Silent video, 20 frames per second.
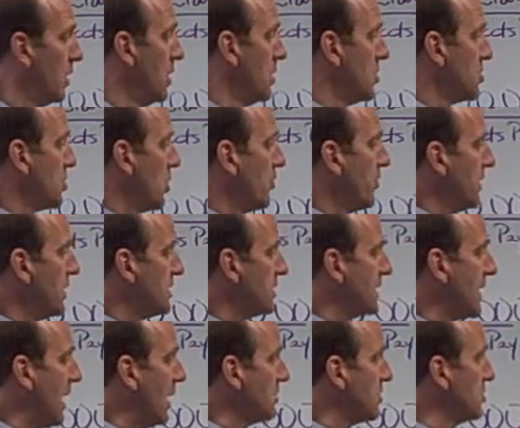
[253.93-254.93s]
So this
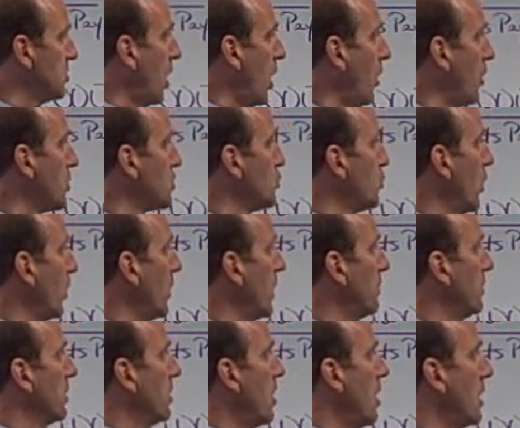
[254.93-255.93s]
$1,000 really
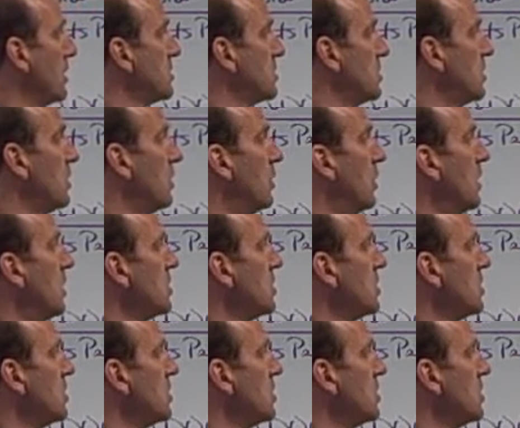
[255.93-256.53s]
belongs to you.